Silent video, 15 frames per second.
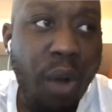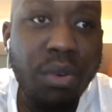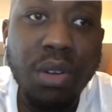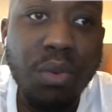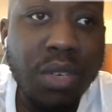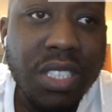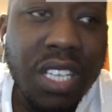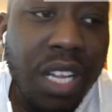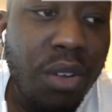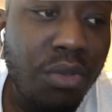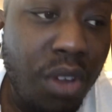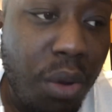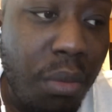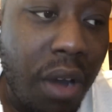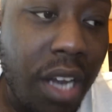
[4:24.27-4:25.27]
I wouldn't wish that
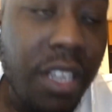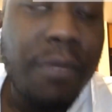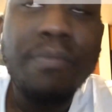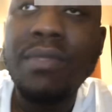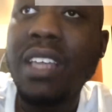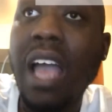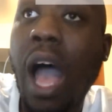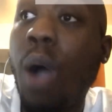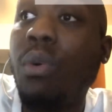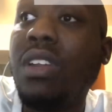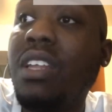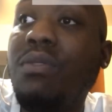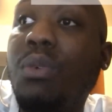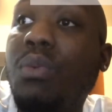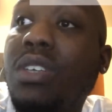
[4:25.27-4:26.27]
on nobody. I
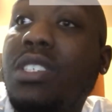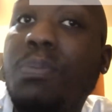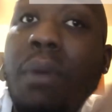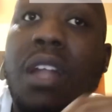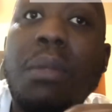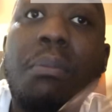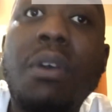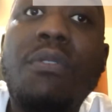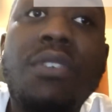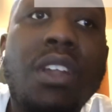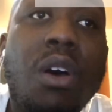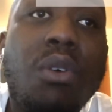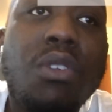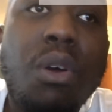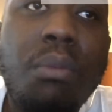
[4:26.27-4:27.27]
wouldn't even wish spina
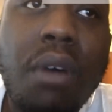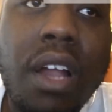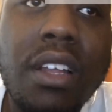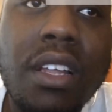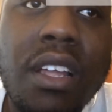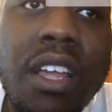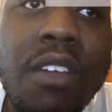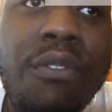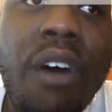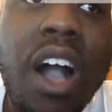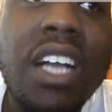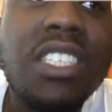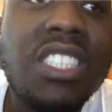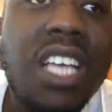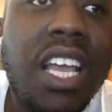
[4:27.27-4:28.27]
bifida on nobody. If
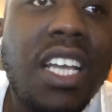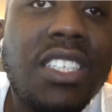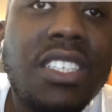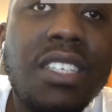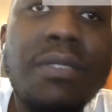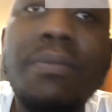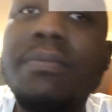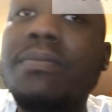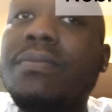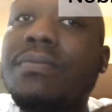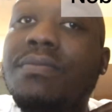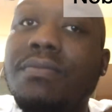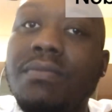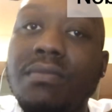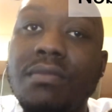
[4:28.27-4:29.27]
I could change it,
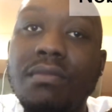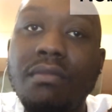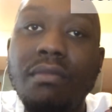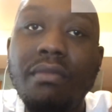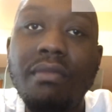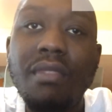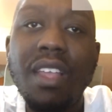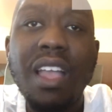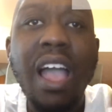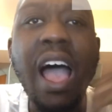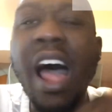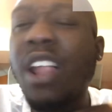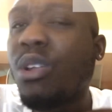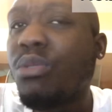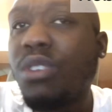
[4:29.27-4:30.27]

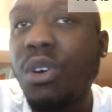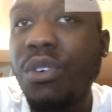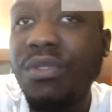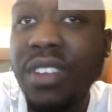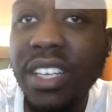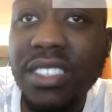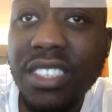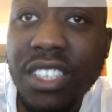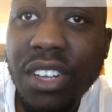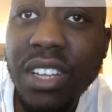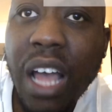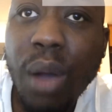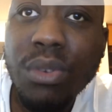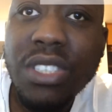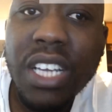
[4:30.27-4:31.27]
I don't know if
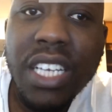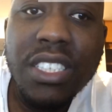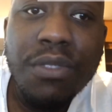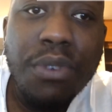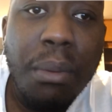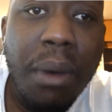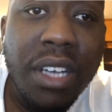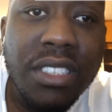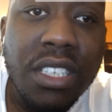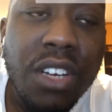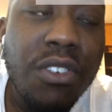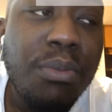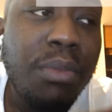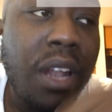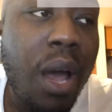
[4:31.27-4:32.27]
necessarily I would change it for
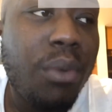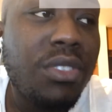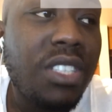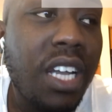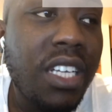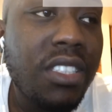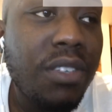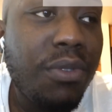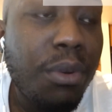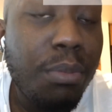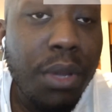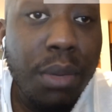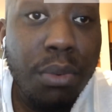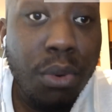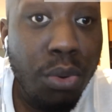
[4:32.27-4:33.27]
myself, but I would change it for
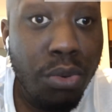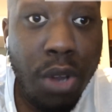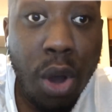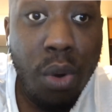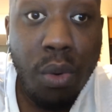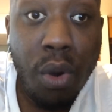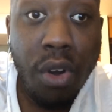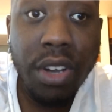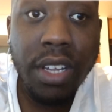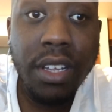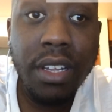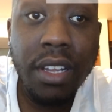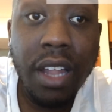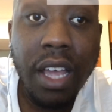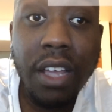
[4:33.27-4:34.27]
people who don't want it.
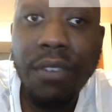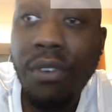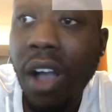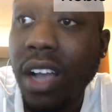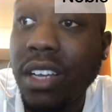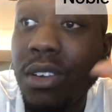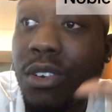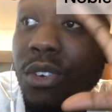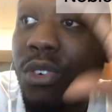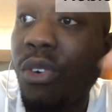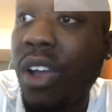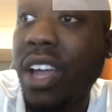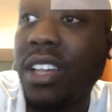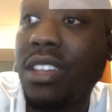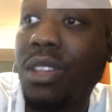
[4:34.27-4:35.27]
Like, if I could
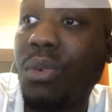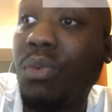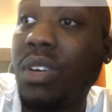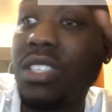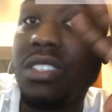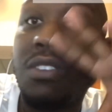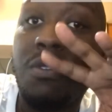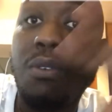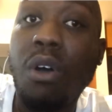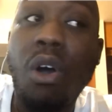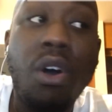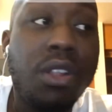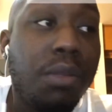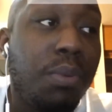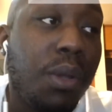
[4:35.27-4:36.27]
grant the wish of
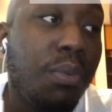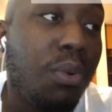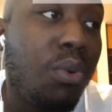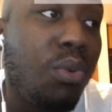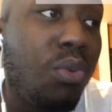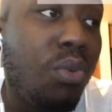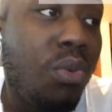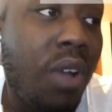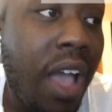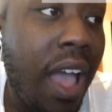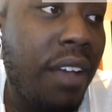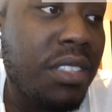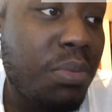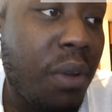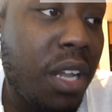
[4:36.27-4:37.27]
all the people who
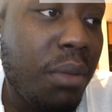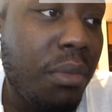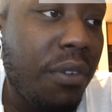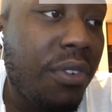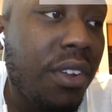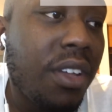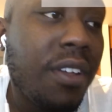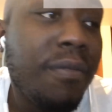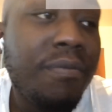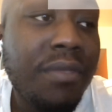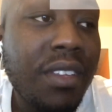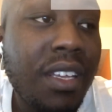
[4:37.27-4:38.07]
have spina bifida,